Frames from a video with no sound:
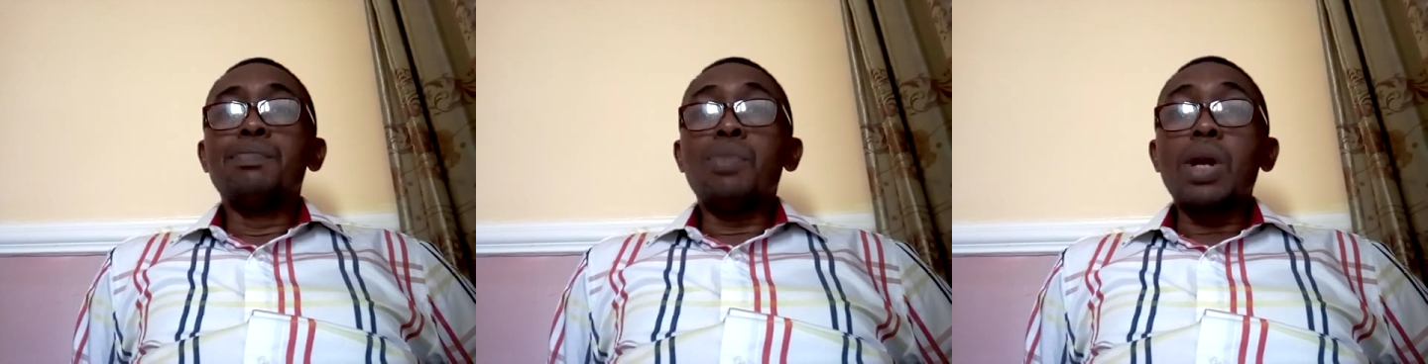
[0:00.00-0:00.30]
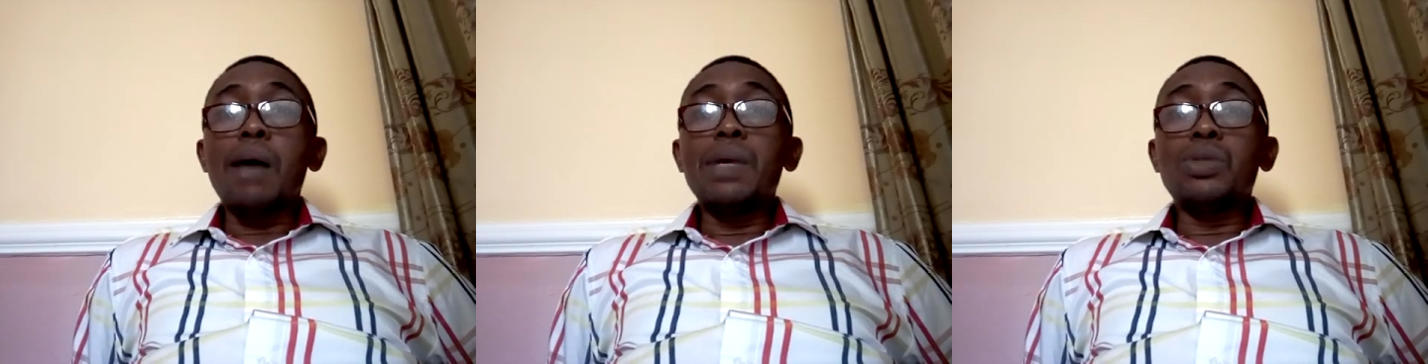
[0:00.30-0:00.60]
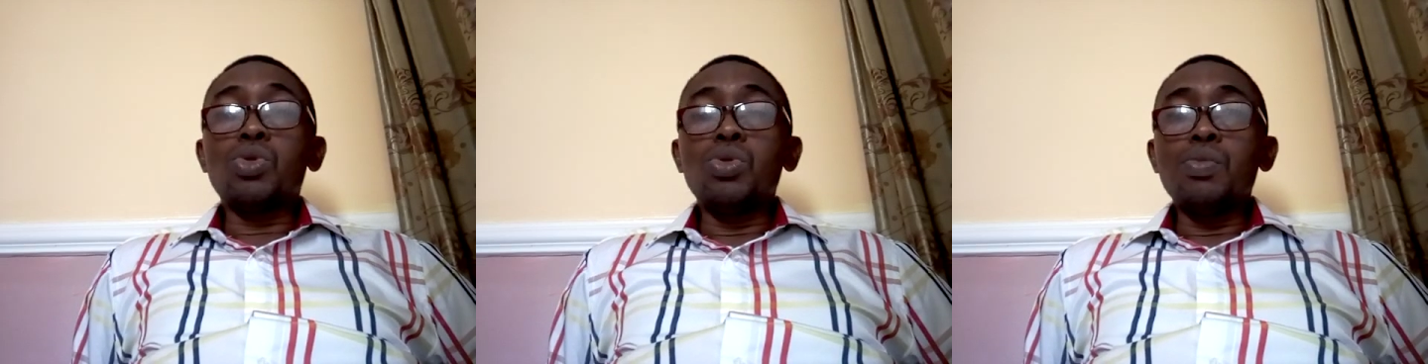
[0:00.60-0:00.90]
Bola
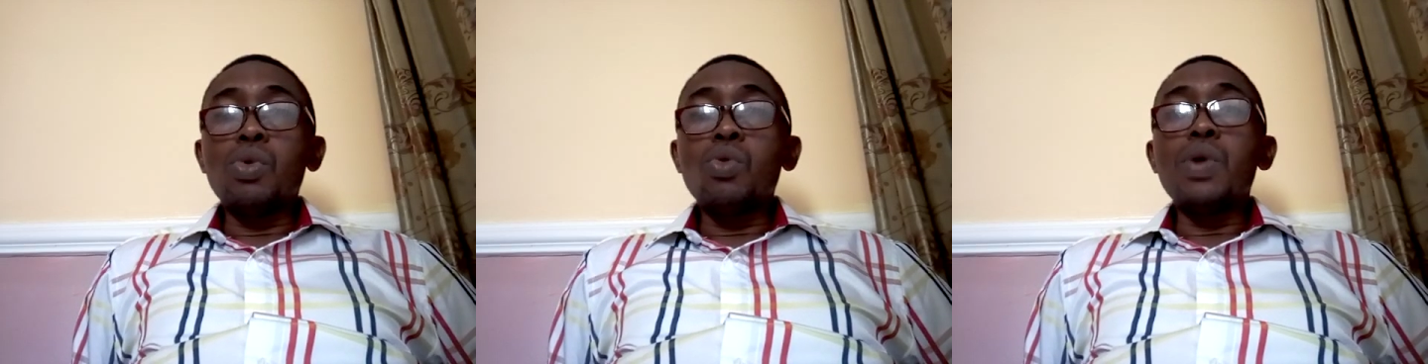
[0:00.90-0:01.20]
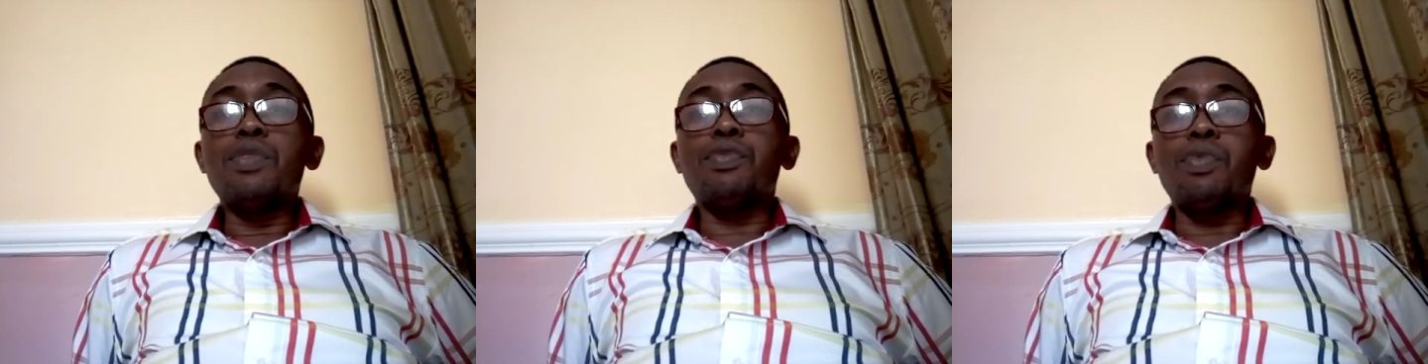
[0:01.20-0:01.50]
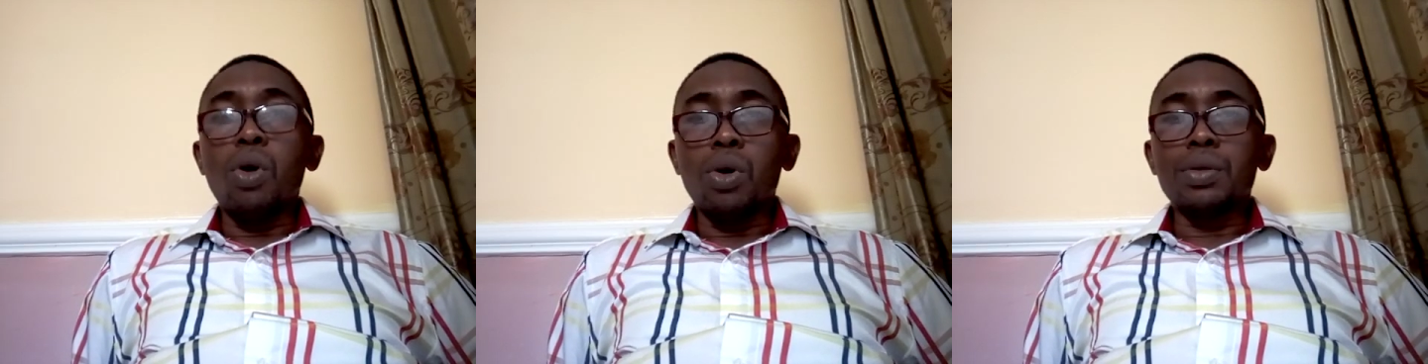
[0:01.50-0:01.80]
Ahmed Tinubun will
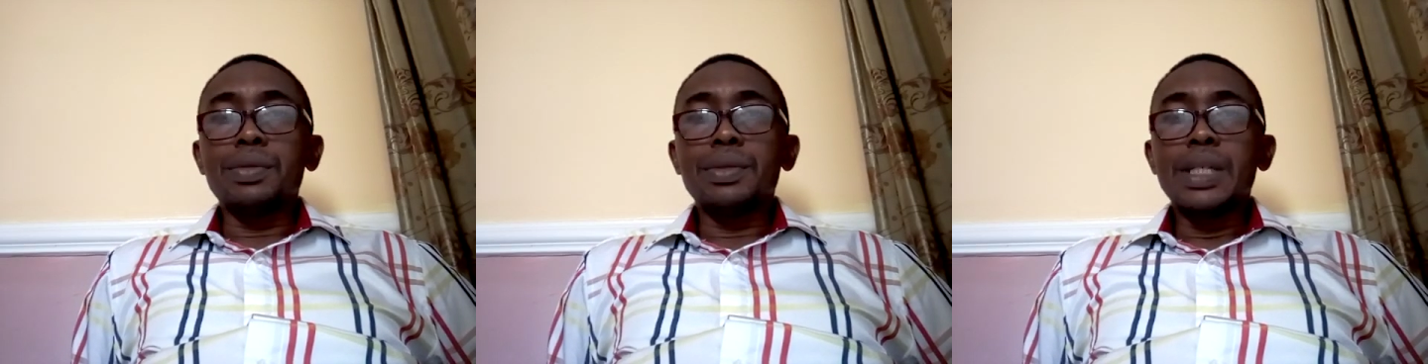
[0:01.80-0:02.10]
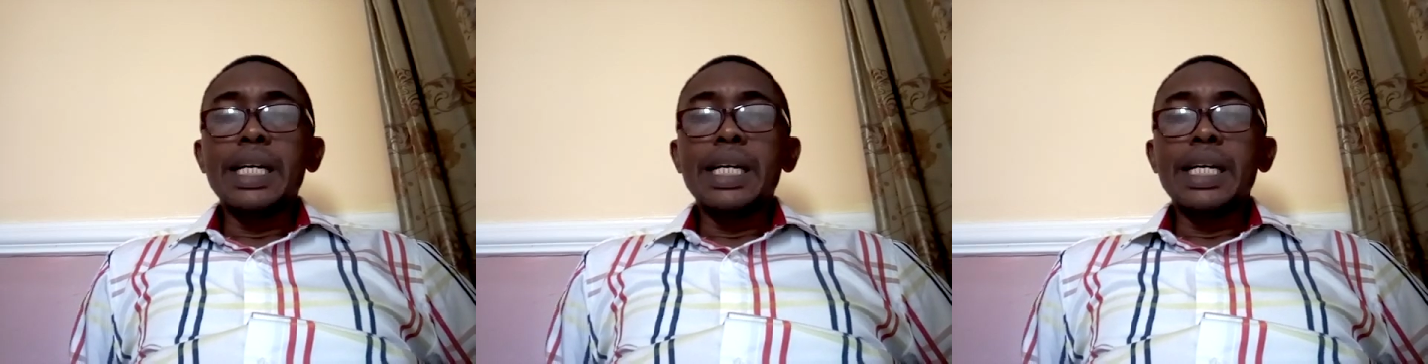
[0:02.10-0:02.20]
fall.